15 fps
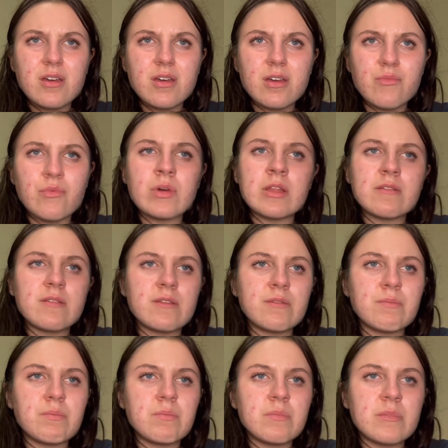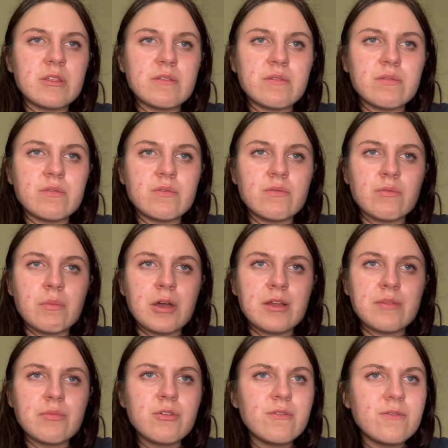when it says this reminds
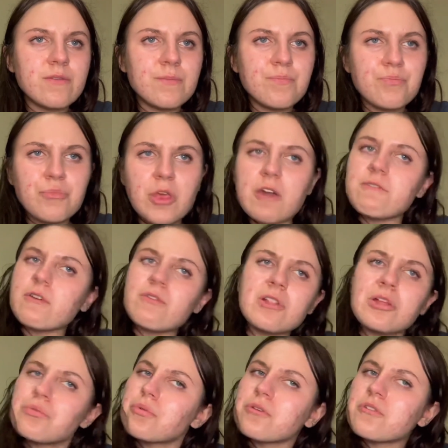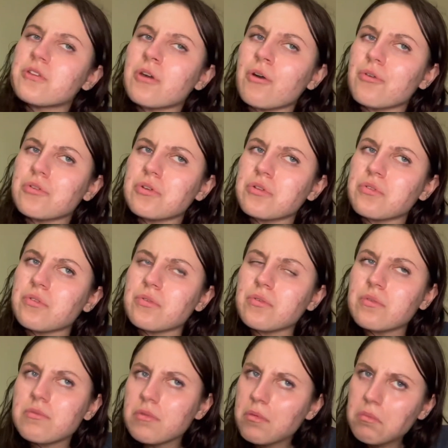me of Viva La Juicy Gold Couture.